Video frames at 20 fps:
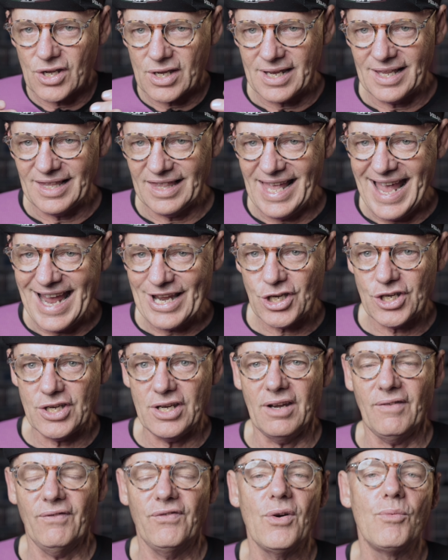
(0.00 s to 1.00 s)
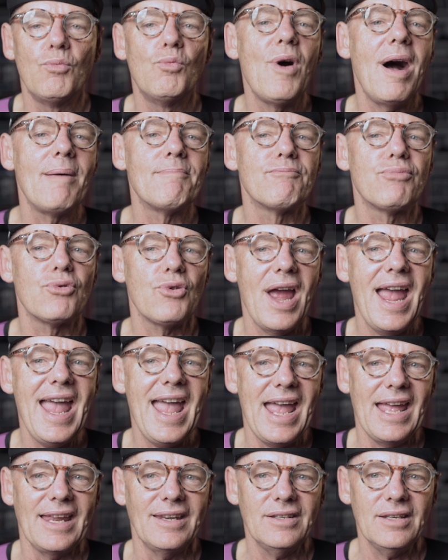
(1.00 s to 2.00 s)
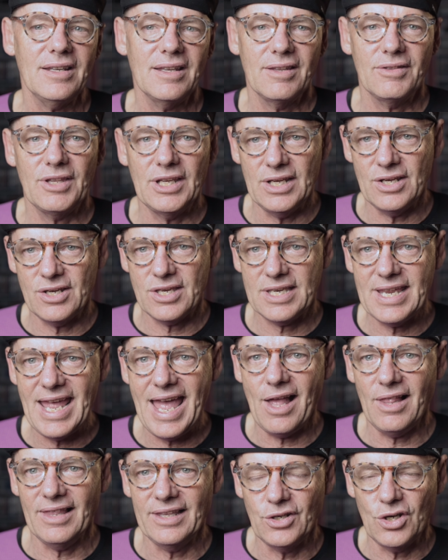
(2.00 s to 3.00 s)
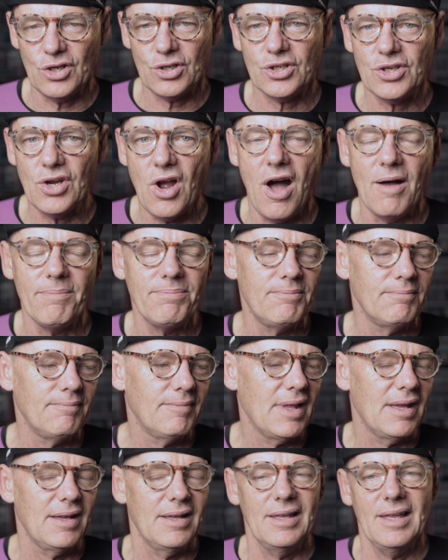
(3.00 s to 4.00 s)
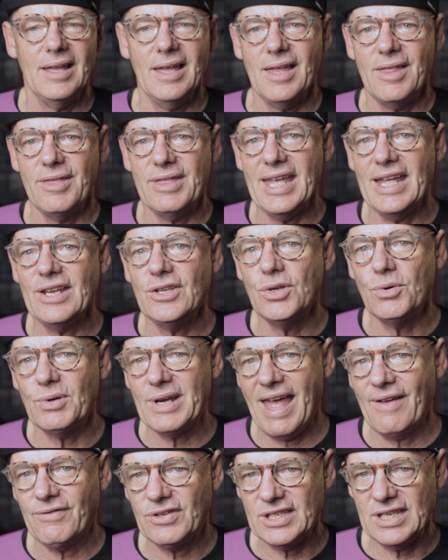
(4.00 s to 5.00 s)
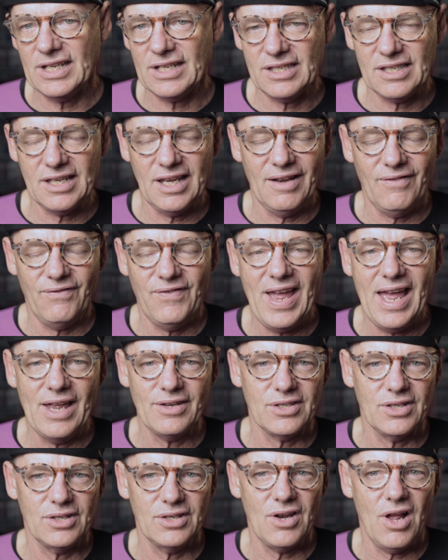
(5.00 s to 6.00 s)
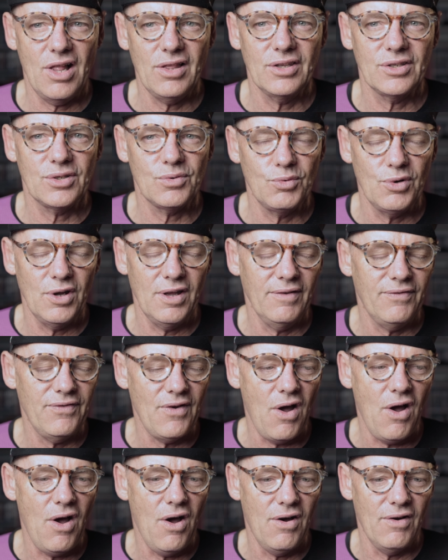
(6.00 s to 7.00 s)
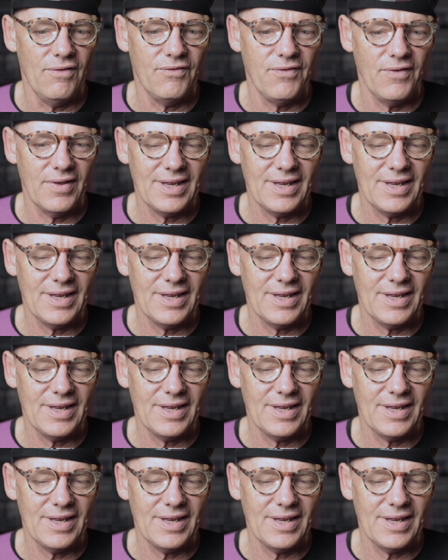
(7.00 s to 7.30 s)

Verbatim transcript: collection from one brand that you sell in your shop, then you would have $16,000 worth of